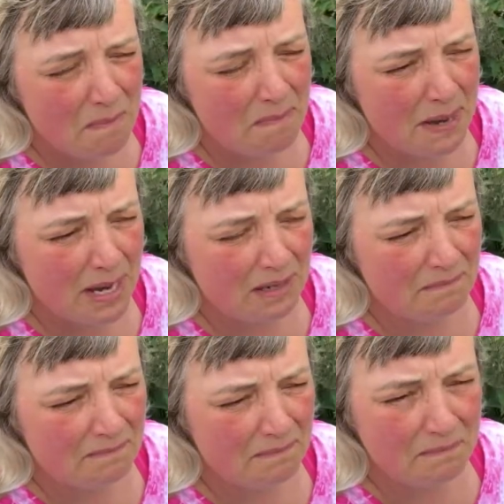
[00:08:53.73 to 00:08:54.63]
But
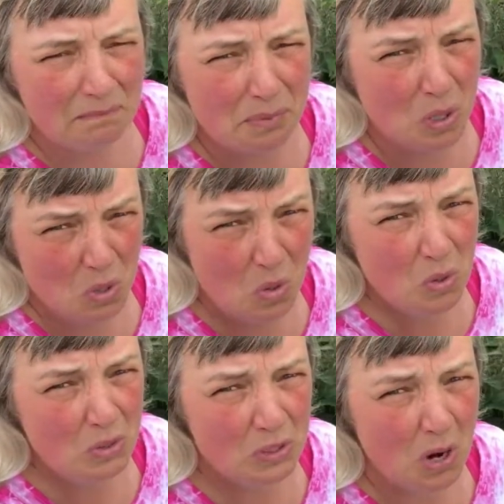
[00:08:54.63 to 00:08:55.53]

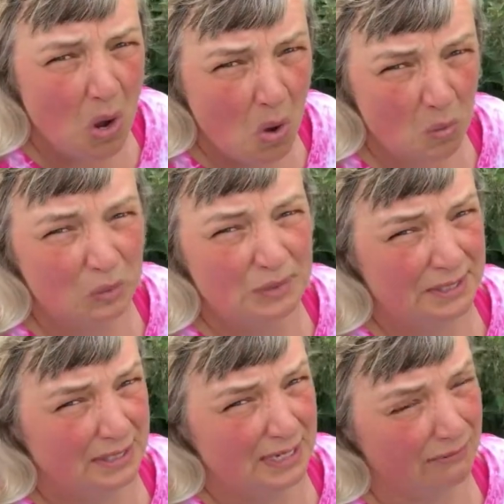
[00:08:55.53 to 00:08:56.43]
poor old
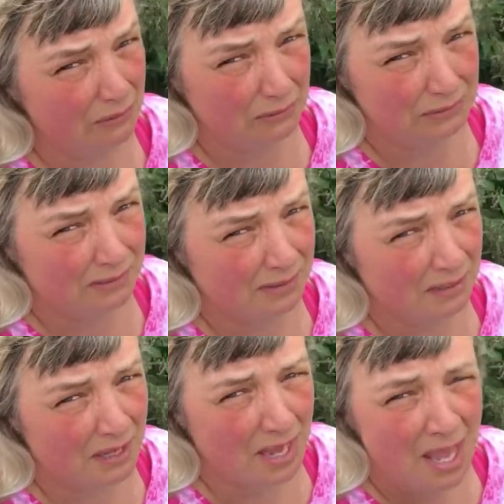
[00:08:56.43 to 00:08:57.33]
devils,
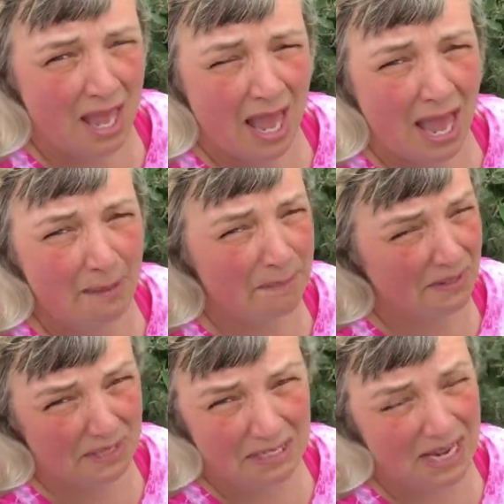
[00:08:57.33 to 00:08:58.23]
I
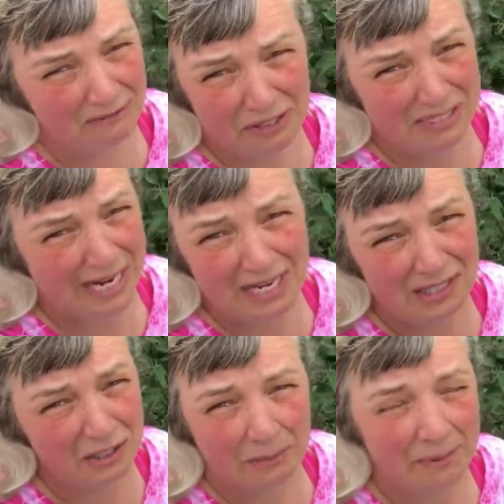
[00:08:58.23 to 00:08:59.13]
bet they never dare
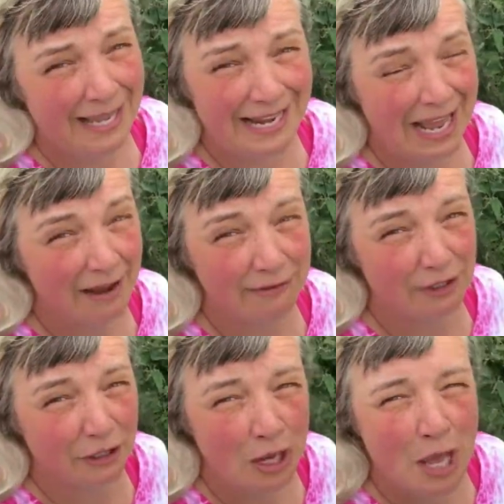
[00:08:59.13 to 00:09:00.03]
to complain
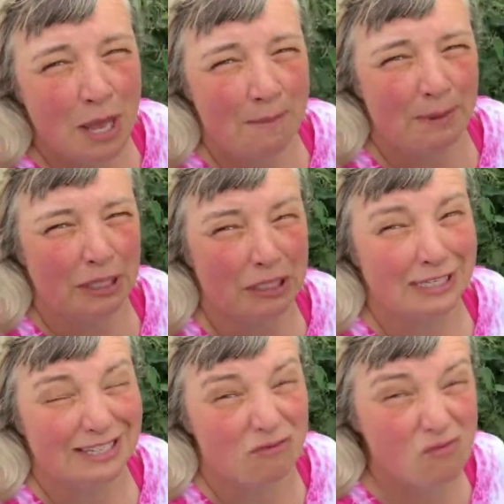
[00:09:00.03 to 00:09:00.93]
after, because
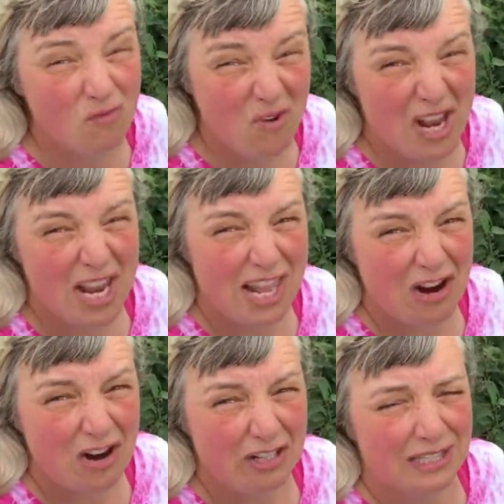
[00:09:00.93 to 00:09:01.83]
it really
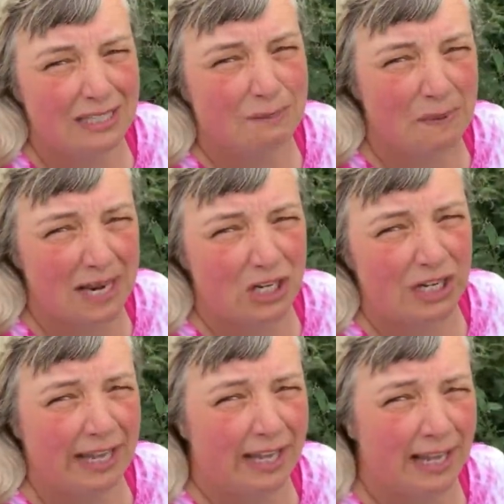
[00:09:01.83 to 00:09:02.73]
hurts,
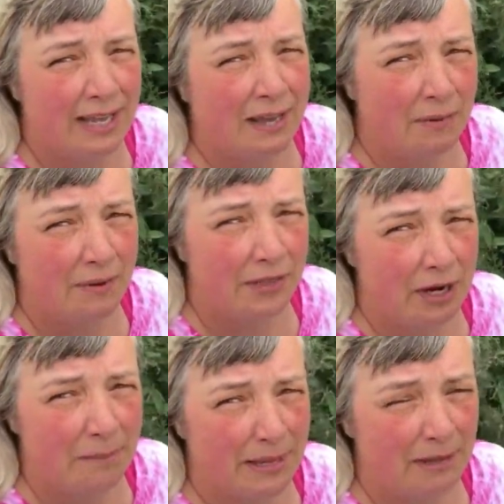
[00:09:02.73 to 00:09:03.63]
especially when
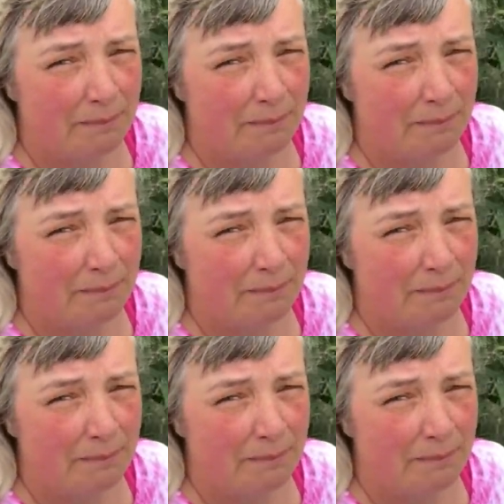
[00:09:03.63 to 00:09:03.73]
they're a bit